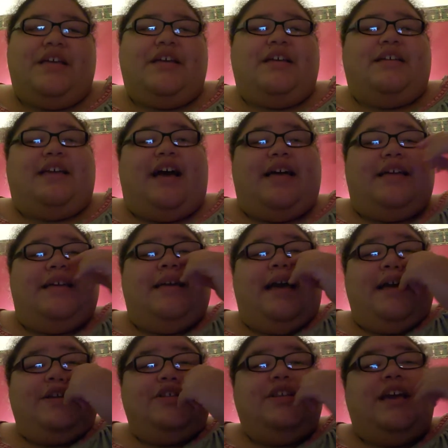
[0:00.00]
Yeah, he
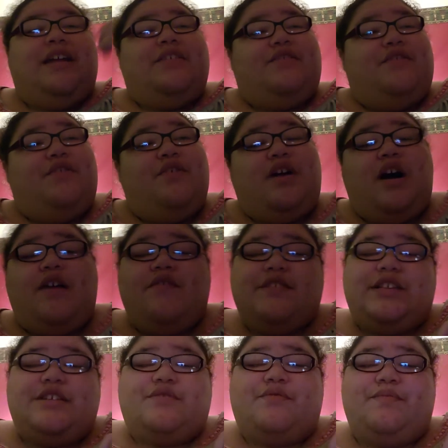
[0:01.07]
actually had a full
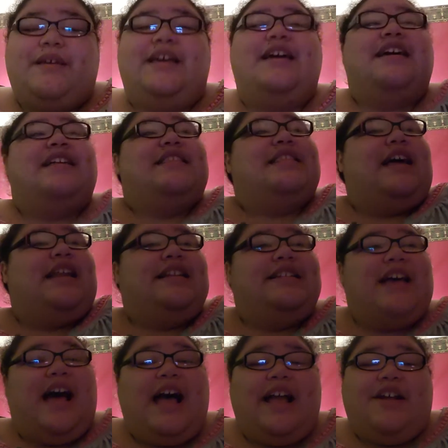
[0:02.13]
conversation with me that
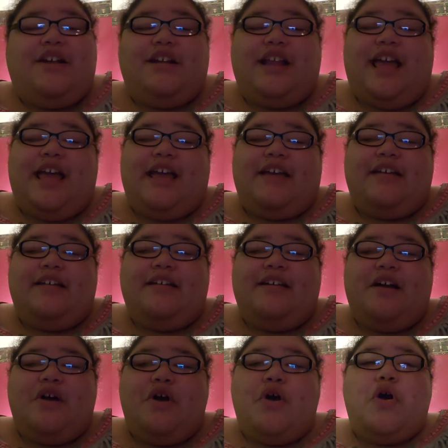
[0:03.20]
entire day.
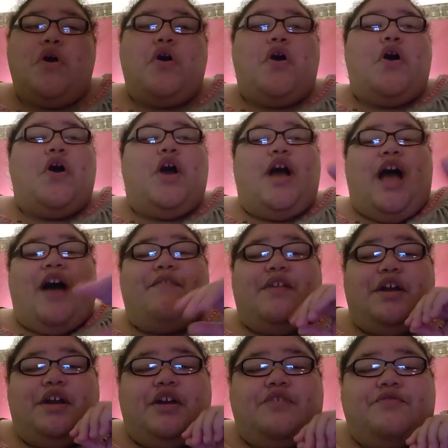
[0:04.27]
Have
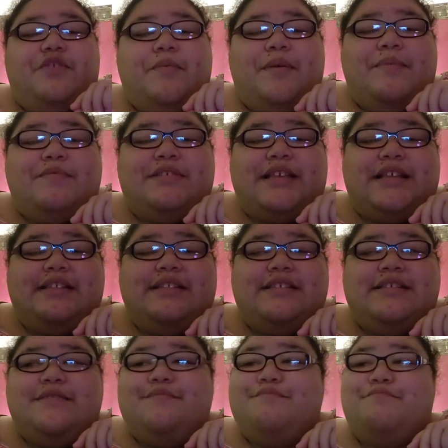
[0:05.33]
I heard from him
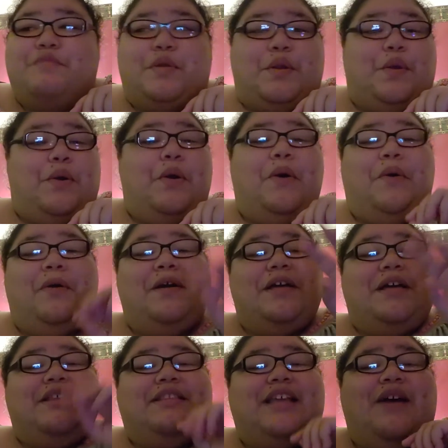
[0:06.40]
since? No.
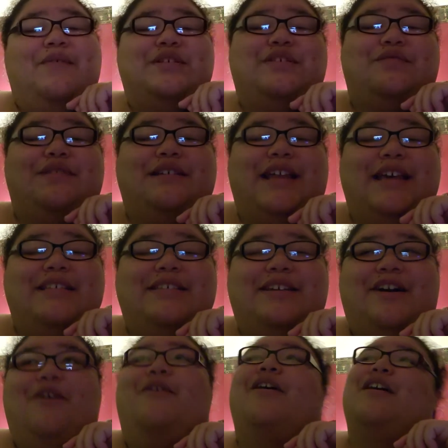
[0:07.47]
That was 3 days
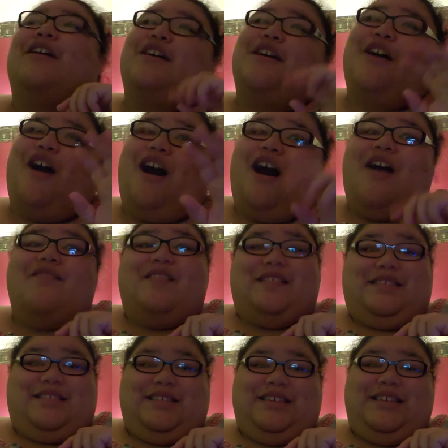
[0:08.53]
ago.
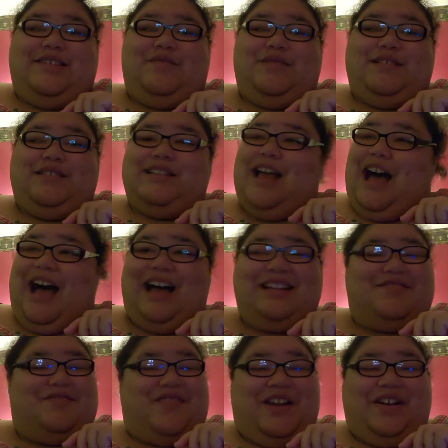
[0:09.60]
Obviously, he was
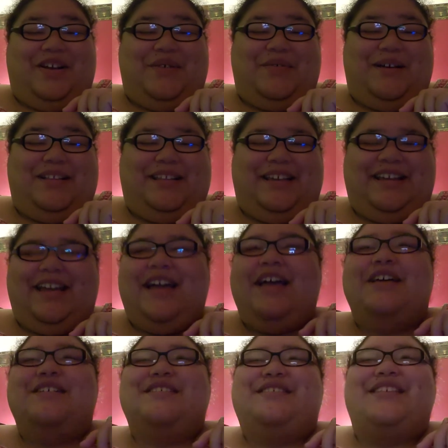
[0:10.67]
not very willing.
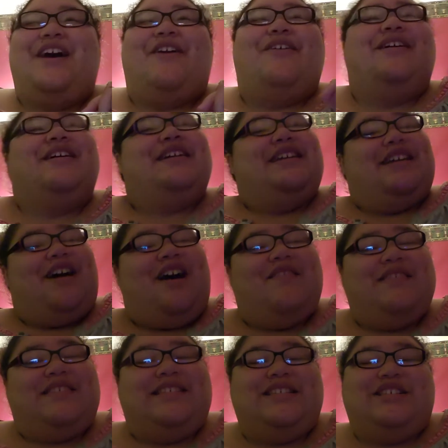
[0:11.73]
So, he
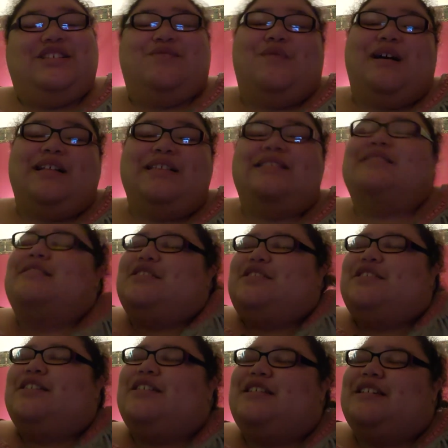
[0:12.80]
obviously just wants the
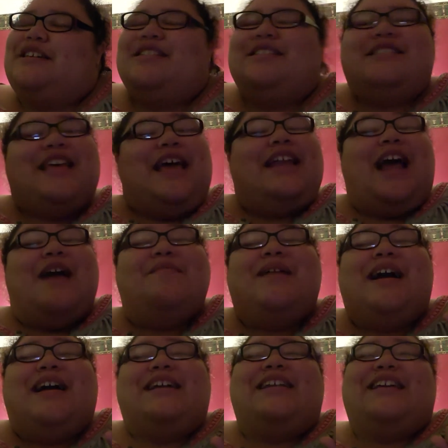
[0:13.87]
good goods, and I'm
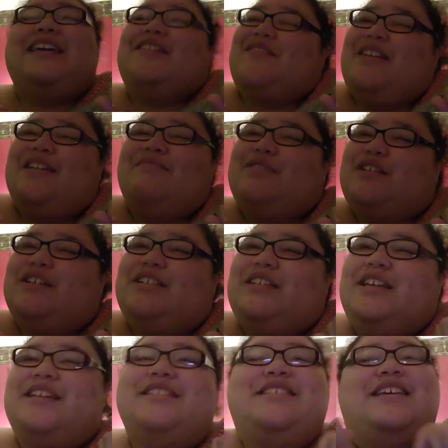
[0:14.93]
not gonna give him the good
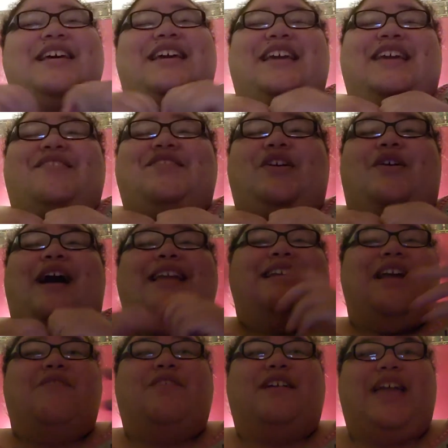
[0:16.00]
goods, even though I
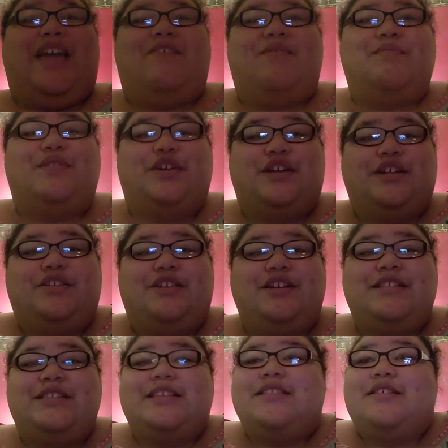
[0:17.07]
never gave him the good
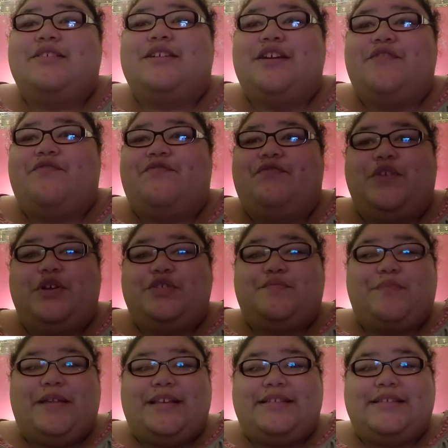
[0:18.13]
goods in the
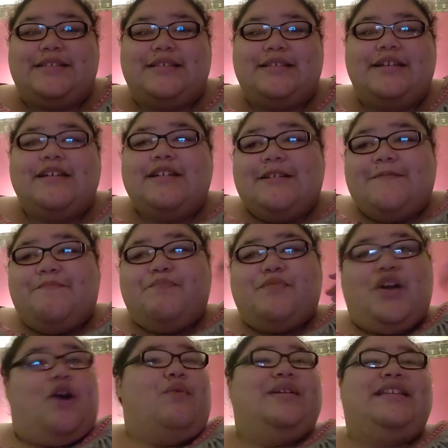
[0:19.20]
first place.
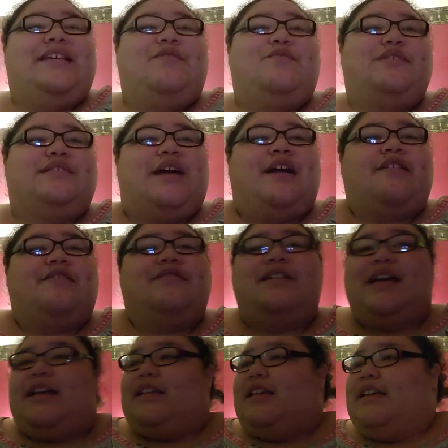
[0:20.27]
All we did was cuddle
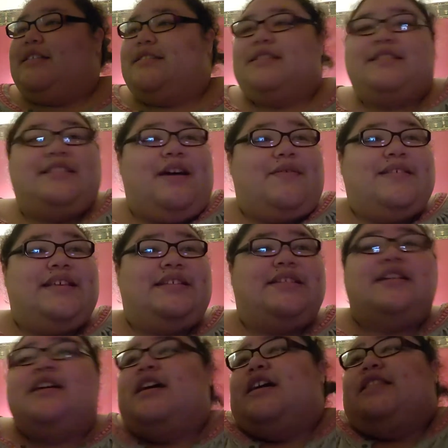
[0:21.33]
and kiss. That was it.
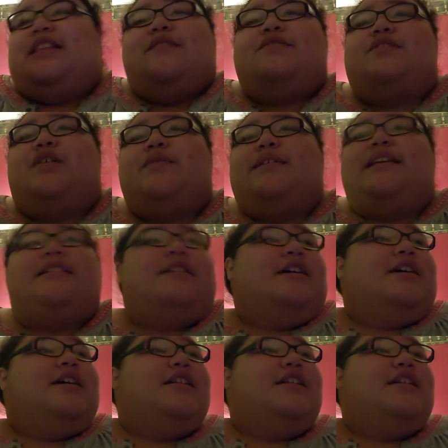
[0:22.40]
That was all we did.